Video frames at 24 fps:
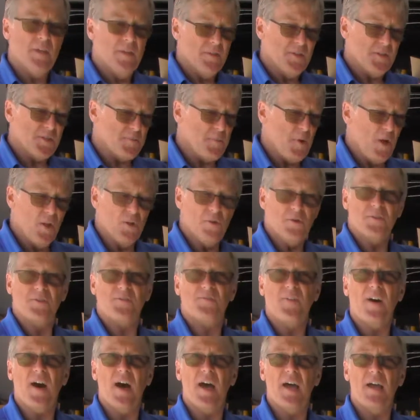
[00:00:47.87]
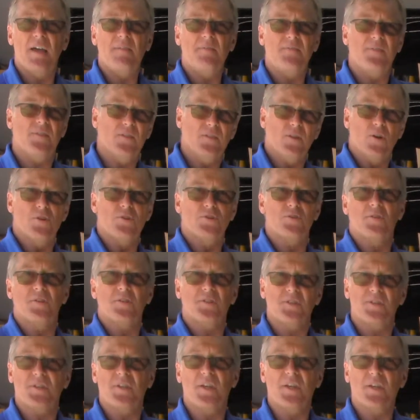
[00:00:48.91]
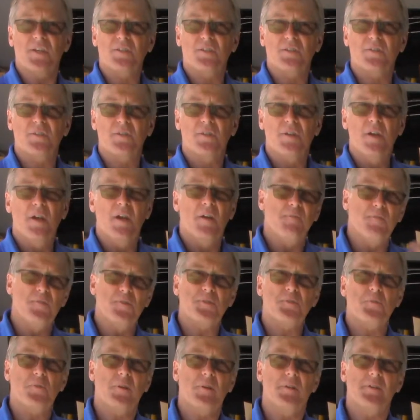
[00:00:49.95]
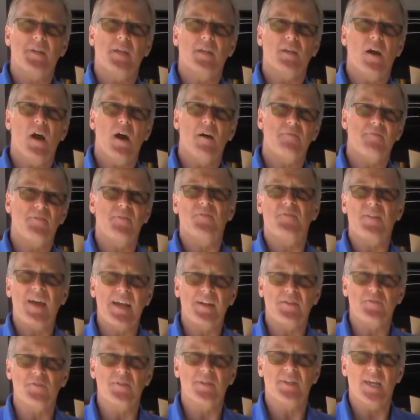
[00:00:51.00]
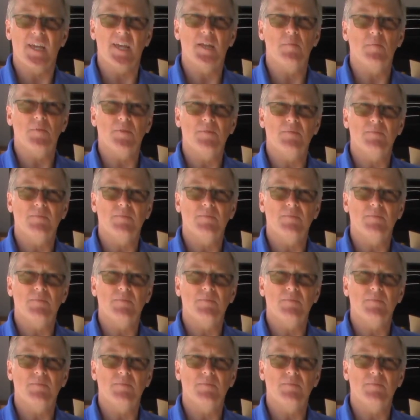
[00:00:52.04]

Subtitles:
The smaller is 5, the larger is 6. First, we're going to take off the factory cable.